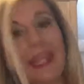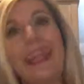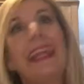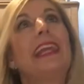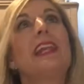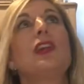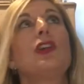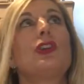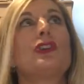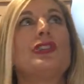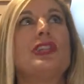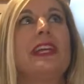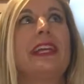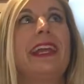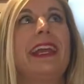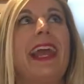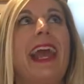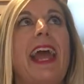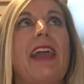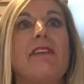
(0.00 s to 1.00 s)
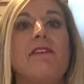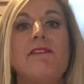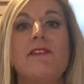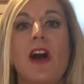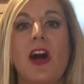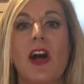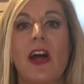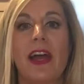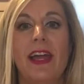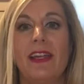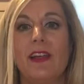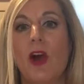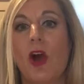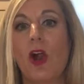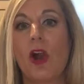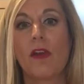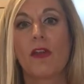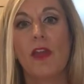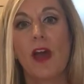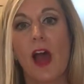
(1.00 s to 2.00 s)
Energy and fun
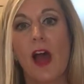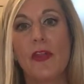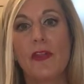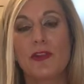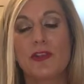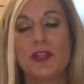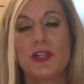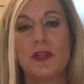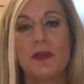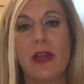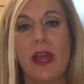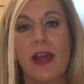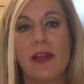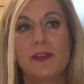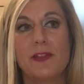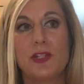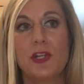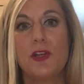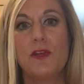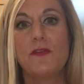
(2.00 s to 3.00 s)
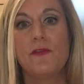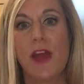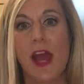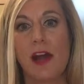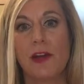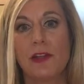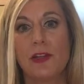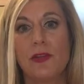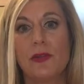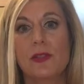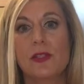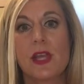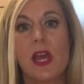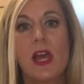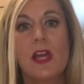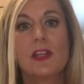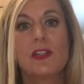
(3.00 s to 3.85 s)
are the other two values.